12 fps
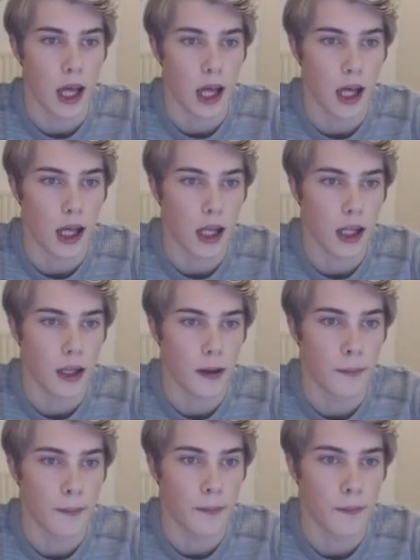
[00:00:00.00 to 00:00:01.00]

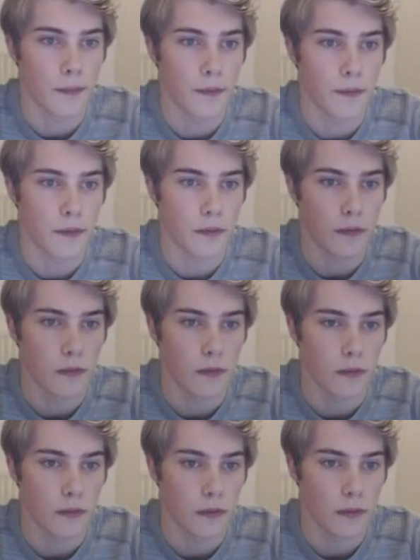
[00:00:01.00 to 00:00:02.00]
Um,
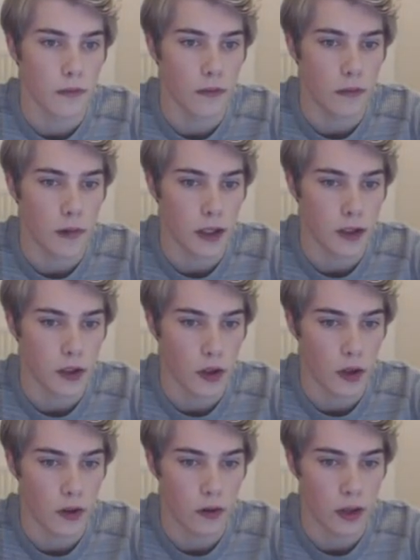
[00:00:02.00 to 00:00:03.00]
so